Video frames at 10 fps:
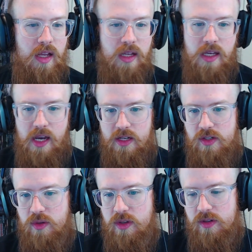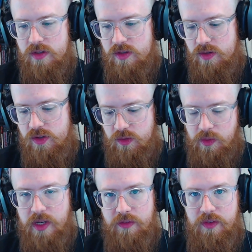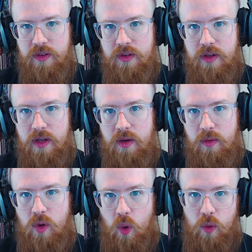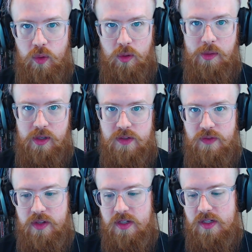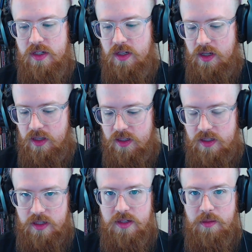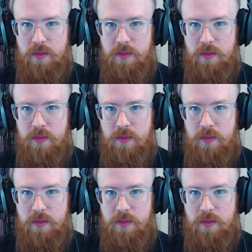Yeah, so there's 3 different core rule books for this system.